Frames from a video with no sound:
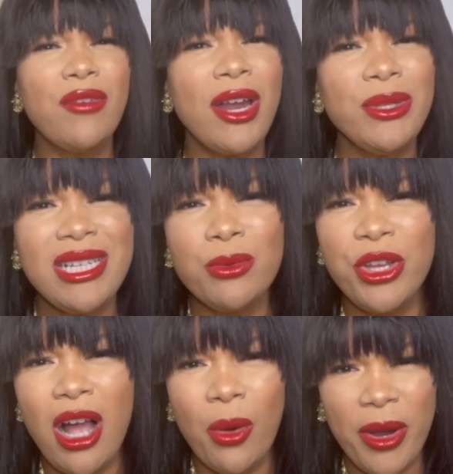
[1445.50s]
fragrances were
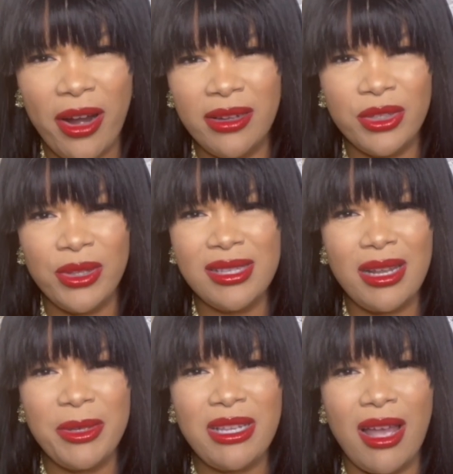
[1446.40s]
y'all wearing during the
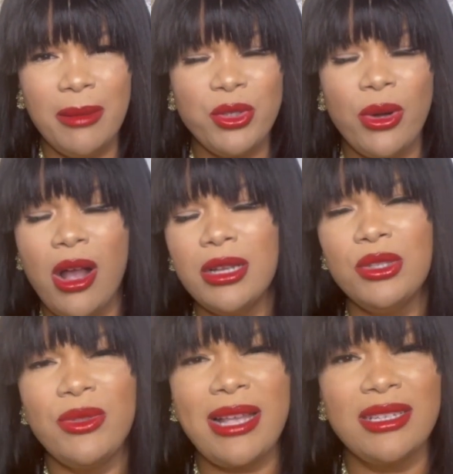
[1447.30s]
summertime, during August
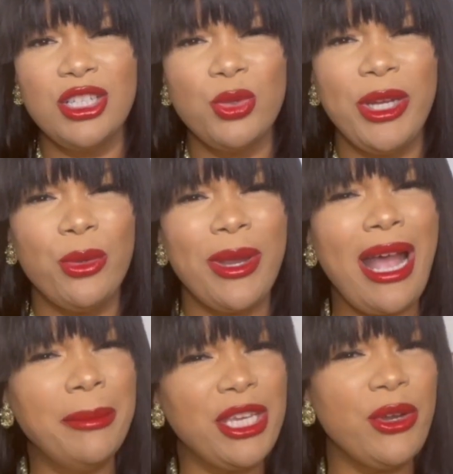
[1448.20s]
2023.
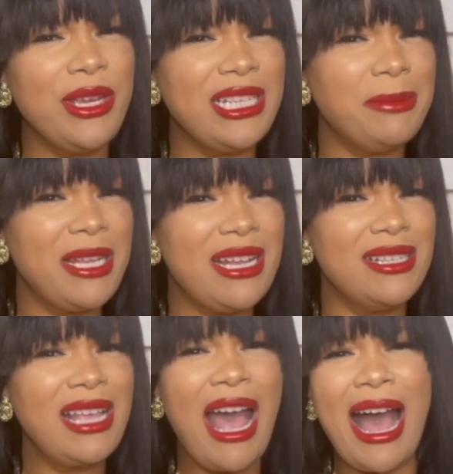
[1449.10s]
I'm curious
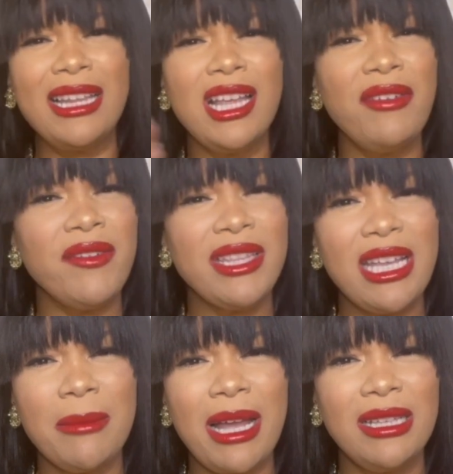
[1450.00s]
because I love
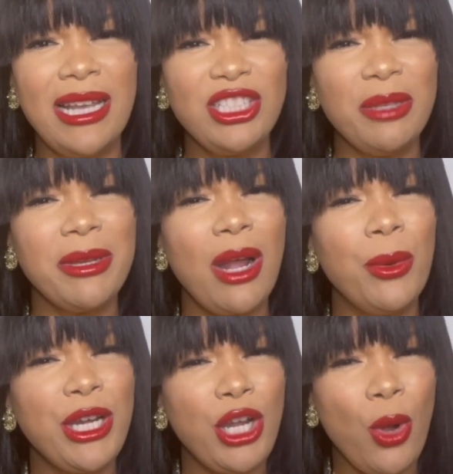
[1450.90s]
everything in my collection, but I
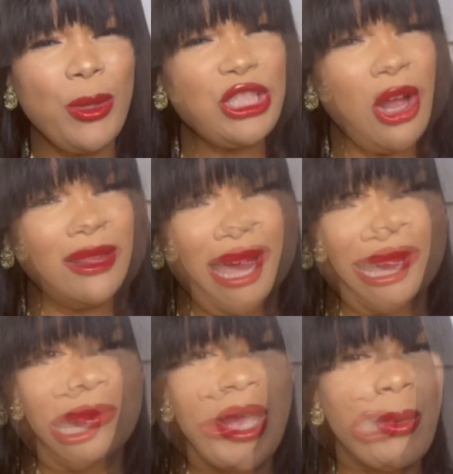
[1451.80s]
want to know what y'all
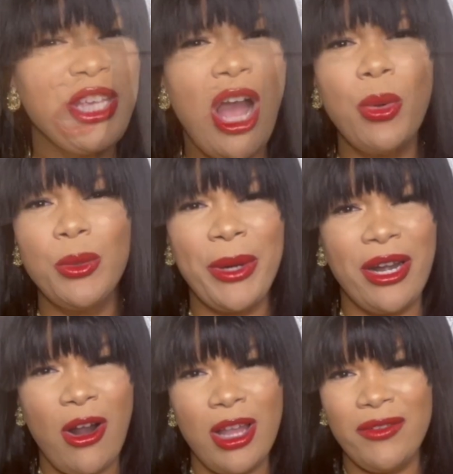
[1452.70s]
like and what y'all were
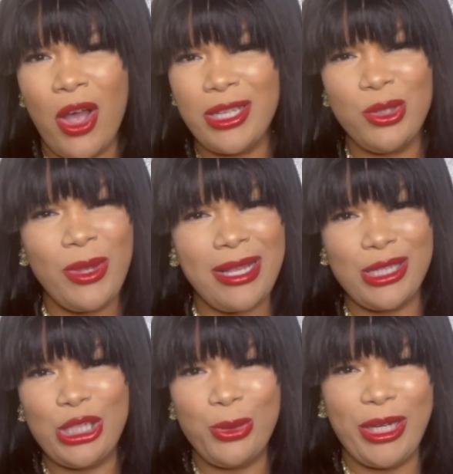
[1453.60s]
wearing all of August
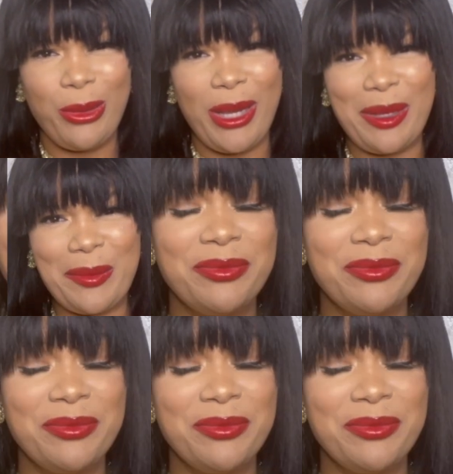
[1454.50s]
2023.